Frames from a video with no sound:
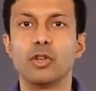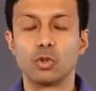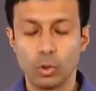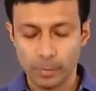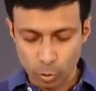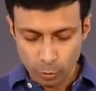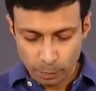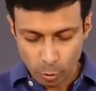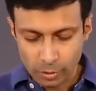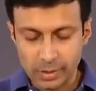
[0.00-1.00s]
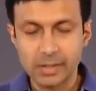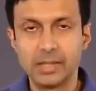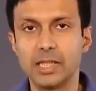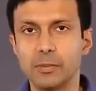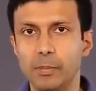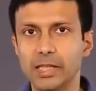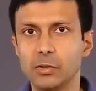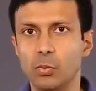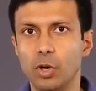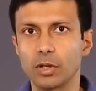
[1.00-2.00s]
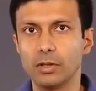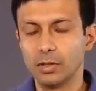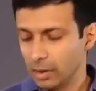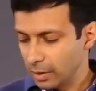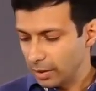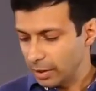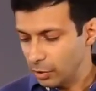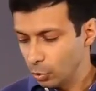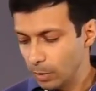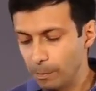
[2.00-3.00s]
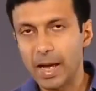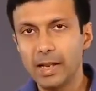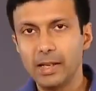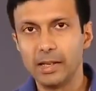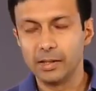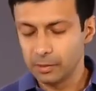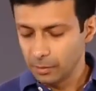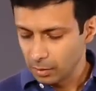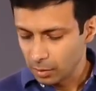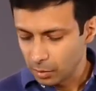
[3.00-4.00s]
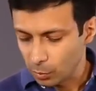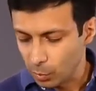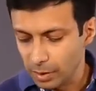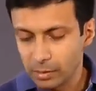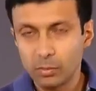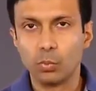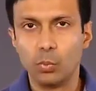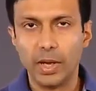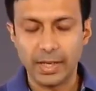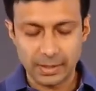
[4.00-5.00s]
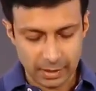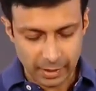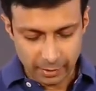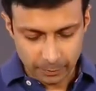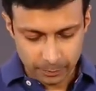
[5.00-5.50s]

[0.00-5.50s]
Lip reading: So I'm going to pour this displaced water into the pan here with a weighing scale.